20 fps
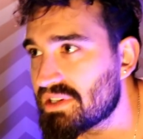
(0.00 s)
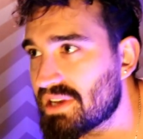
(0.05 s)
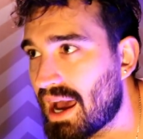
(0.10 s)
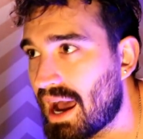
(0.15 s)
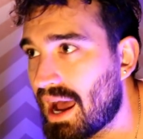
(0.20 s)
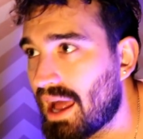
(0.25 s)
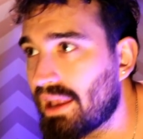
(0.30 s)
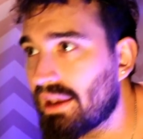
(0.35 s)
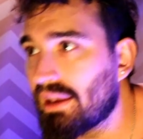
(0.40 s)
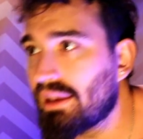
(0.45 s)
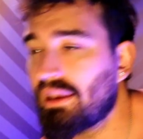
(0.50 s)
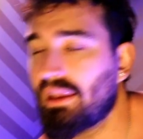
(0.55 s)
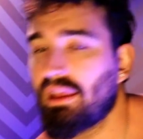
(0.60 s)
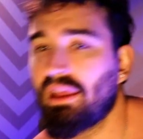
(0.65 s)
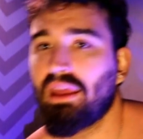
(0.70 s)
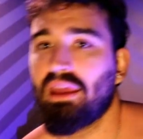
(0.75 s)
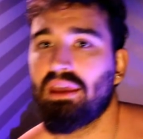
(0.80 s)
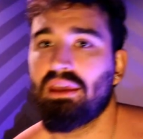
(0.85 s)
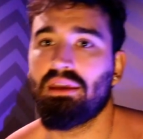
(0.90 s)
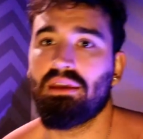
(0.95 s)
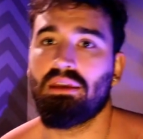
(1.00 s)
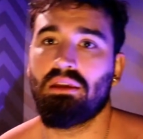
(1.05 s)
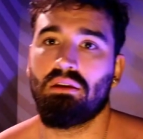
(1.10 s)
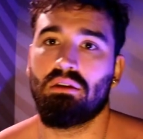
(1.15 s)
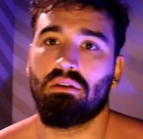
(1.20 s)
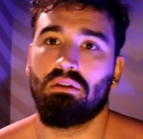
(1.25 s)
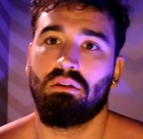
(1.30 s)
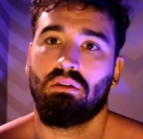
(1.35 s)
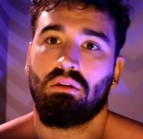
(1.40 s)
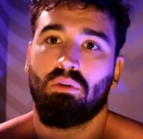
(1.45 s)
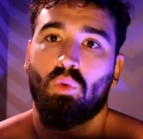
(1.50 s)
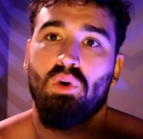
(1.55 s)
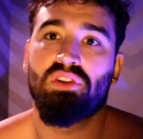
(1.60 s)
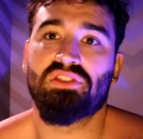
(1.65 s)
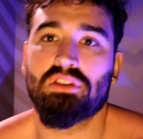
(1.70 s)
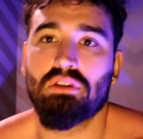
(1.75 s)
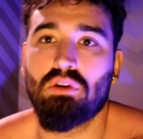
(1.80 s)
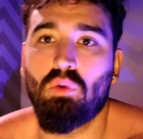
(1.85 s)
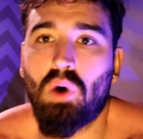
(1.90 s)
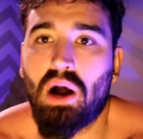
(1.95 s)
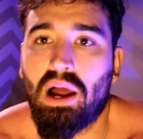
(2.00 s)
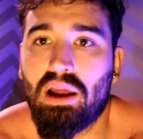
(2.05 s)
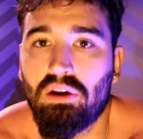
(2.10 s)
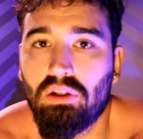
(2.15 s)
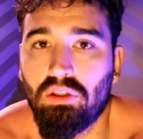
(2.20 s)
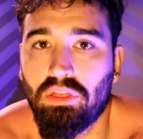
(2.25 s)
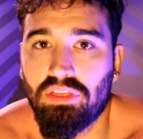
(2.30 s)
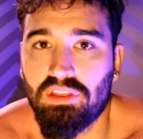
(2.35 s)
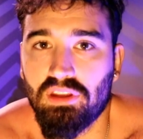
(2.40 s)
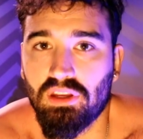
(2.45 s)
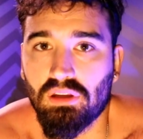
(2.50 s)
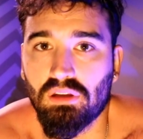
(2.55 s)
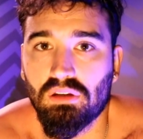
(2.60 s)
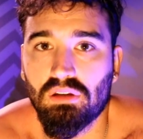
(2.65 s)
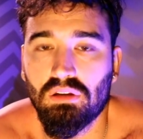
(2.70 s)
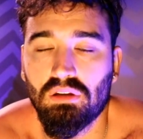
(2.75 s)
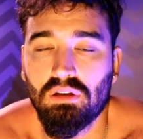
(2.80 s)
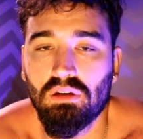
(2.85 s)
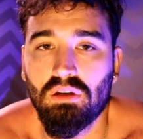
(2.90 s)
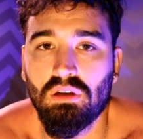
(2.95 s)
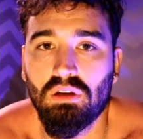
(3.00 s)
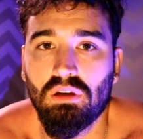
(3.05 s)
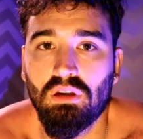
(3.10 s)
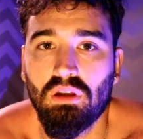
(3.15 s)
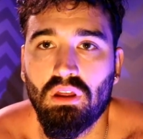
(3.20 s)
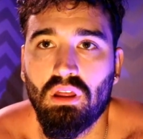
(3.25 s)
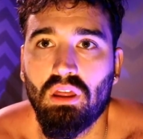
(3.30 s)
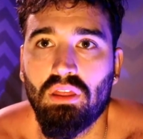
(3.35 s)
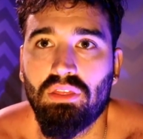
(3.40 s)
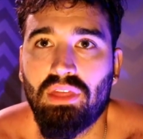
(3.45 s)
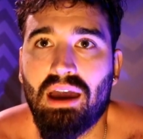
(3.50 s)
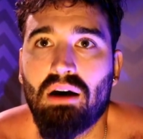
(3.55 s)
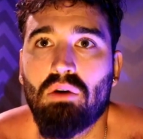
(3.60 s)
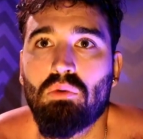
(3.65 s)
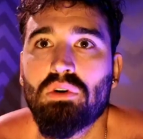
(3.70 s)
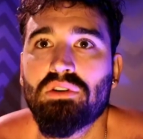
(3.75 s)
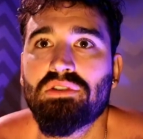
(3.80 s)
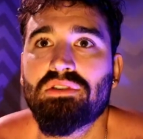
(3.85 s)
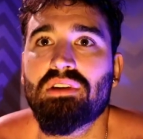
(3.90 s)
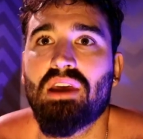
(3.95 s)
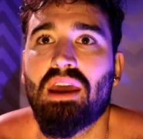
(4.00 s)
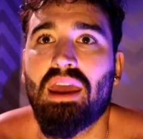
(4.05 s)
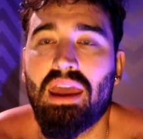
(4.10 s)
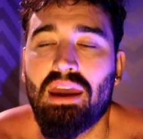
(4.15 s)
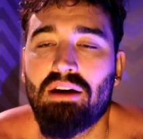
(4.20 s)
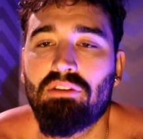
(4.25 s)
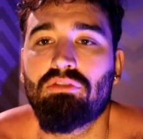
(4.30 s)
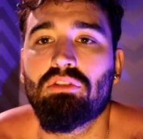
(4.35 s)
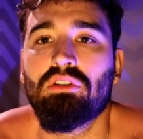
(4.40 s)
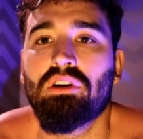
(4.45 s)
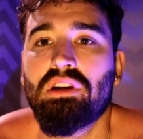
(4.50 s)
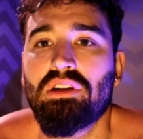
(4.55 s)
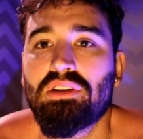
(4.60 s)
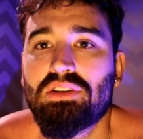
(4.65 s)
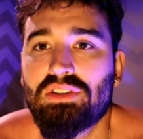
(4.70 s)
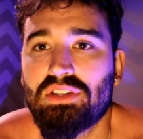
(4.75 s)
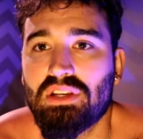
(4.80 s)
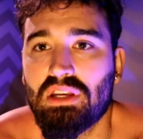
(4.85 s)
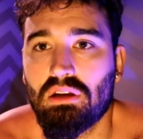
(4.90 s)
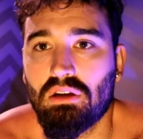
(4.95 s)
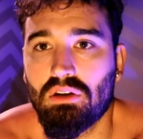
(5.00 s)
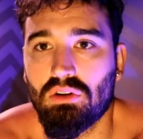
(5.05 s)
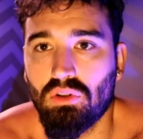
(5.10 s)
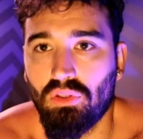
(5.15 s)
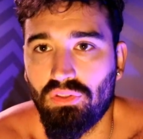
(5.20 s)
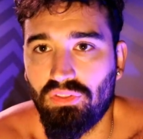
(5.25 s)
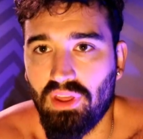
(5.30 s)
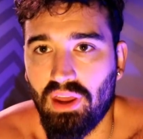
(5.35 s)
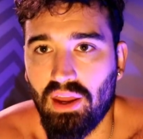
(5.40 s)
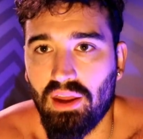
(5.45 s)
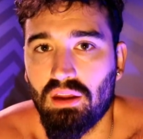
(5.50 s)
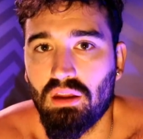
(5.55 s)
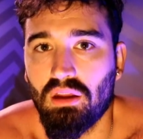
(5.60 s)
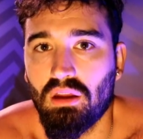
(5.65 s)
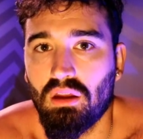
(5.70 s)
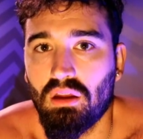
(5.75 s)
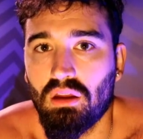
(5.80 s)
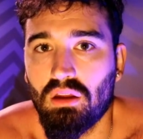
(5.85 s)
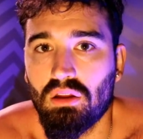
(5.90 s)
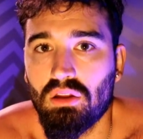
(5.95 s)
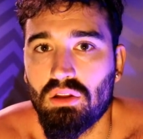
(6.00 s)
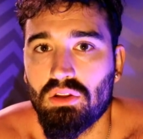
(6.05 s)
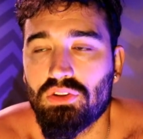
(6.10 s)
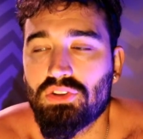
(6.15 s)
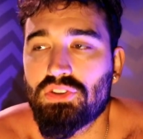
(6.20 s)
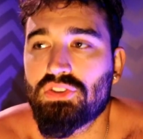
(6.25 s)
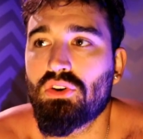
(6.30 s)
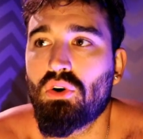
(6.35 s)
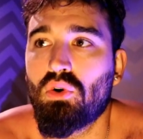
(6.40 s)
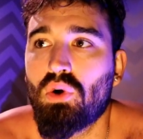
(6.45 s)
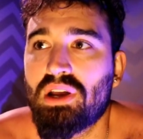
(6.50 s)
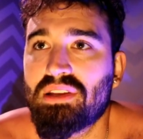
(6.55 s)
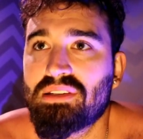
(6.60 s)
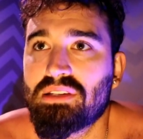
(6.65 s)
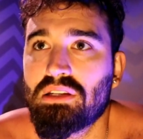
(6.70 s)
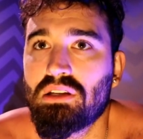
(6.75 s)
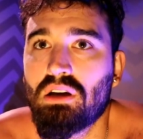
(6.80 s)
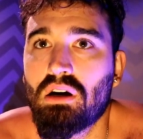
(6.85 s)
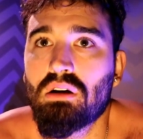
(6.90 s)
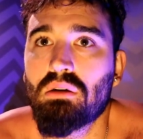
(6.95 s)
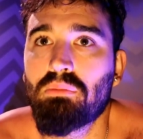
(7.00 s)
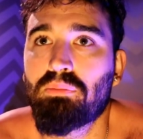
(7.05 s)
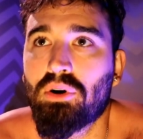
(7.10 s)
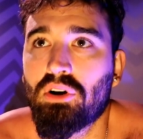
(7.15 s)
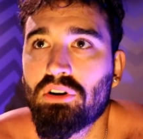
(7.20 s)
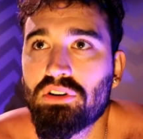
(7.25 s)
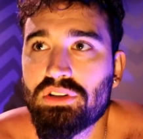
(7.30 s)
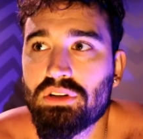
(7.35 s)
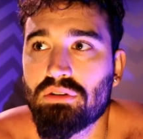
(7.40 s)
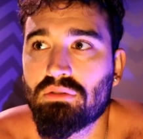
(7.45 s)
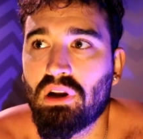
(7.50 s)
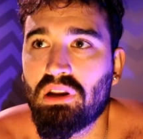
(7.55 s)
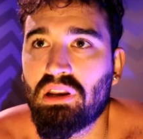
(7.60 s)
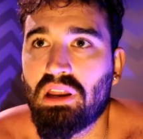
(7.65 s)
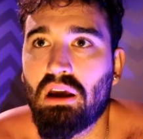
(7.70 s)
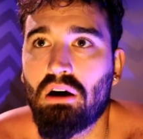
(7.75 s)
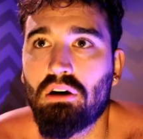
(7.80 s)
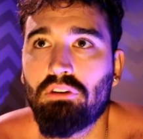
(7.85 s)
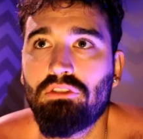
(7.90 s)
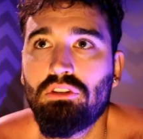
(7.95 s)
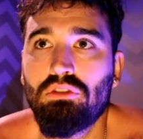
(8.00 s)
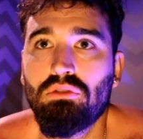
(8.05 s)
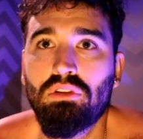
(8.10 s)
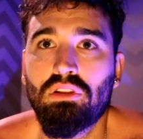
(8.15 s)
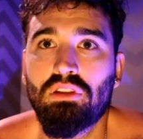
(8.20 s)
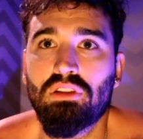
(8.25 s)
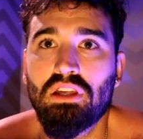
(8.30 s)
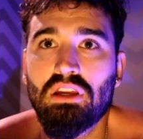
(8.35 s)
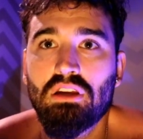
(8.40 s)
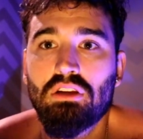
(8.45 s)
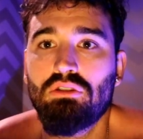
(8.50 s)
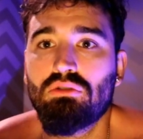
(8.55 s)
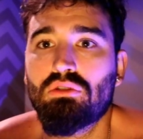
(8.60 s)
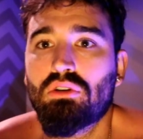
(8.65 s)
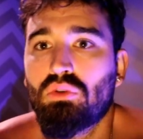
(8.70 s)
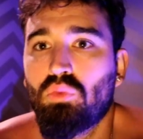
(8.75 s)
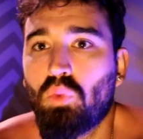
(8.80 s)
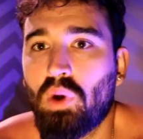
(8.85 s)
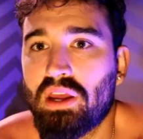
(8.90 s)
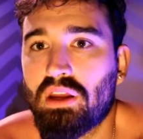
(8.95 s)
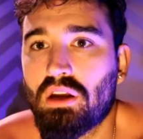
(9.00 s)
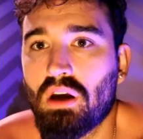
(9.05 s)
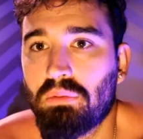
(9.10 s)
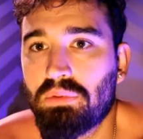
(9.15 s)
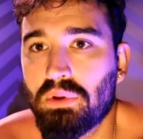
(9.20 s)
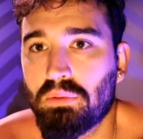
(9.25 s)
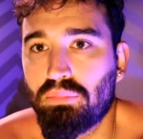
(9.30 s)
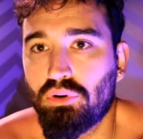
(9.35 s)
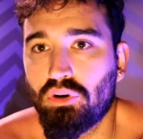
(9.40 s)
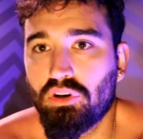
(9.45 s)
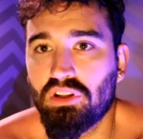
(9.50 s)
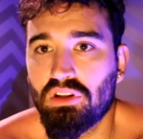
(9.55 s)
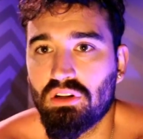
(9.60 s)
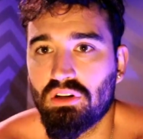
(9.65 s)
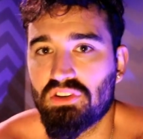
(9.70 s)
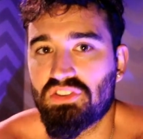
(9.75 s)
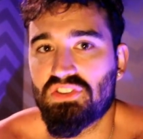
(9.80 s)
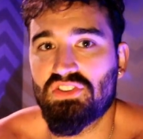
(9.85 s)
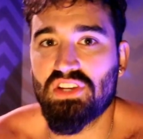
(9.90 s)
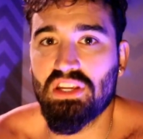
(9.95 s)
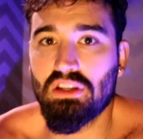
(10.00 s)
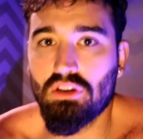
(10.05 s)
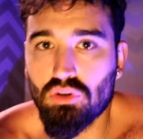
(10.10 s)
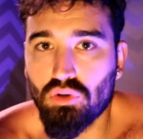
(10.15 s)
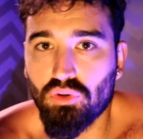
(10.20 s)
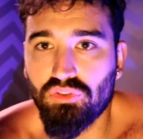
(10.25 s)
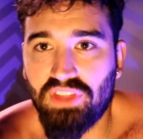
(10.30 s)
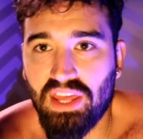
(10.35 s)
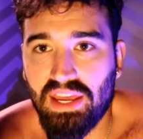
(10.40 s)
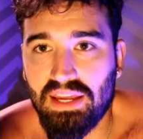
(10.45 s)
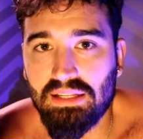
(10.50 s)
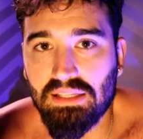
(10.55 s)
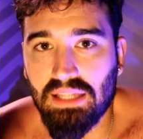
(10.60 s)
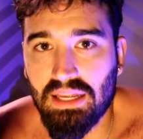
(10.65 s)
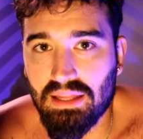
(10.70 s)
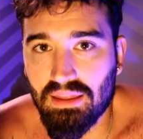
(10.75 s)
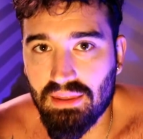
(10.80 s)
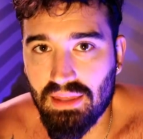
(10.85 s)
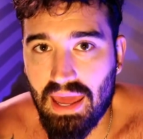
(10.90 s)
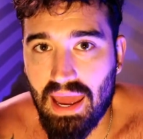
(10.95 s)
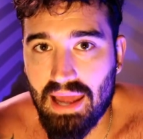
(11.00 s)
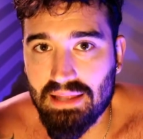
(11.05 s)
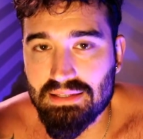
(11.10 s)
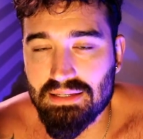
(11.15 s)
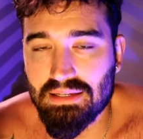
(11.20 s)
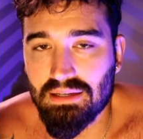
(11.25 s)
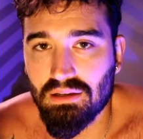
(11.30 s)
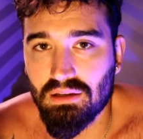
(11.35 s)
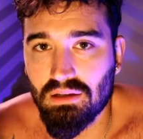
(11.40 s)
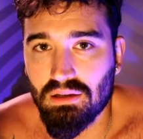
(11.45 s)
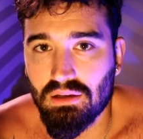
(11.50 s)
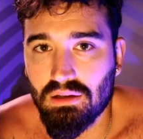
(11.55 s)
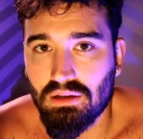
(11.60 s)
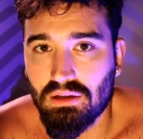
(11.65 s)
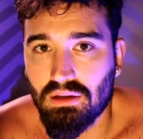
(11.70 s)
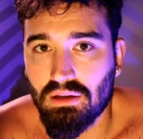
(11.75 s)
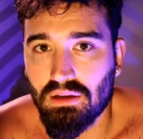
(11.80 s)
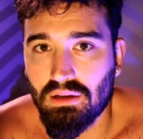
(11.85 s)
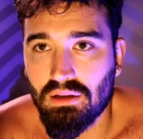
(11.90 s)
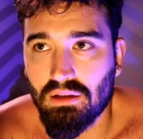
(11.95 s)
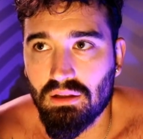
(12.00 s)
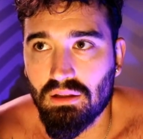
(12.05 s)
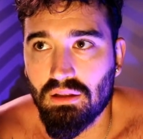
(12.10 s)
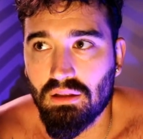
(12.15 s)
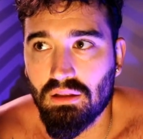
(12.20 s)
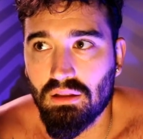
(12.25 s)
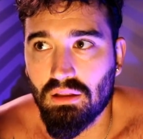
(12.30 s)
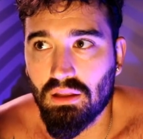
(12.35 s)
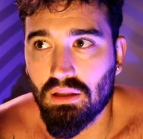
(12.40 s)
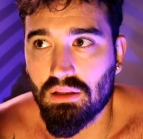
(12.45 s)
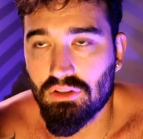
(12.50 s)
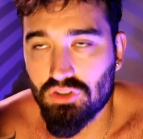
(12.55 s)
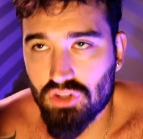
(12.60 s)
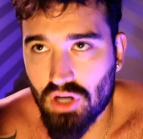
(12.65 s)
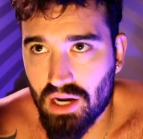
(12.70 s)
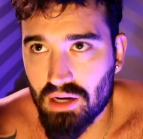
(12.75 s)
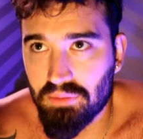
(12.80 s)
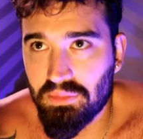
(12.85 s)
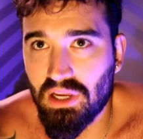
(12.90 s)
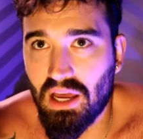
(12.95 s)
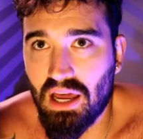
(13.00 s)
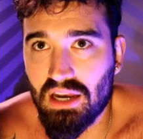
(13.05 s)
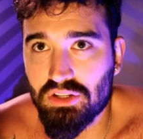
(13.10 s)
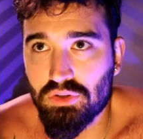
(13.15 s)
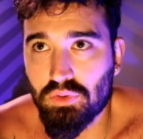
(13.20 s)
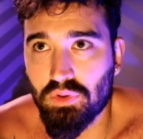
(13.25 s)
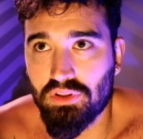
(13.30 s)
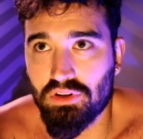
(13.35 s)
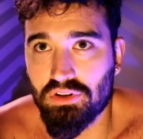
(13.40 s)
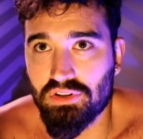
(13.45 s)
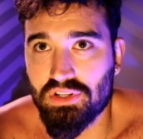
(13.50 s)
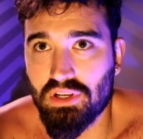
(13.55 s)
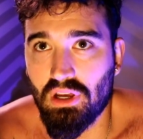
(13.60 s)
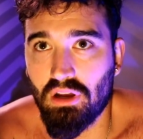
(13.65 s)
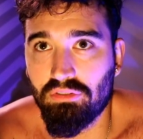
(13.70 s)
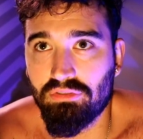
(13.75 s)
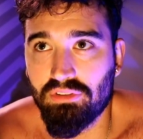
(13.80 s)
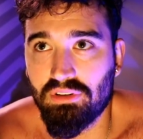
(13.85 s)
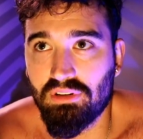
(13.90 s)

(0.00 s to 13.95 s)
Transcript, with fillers: not a once in a while thing. That was every single day. So, as a young person right now, if you think you could wake up and put in a single day like that, like try to be honest with yourself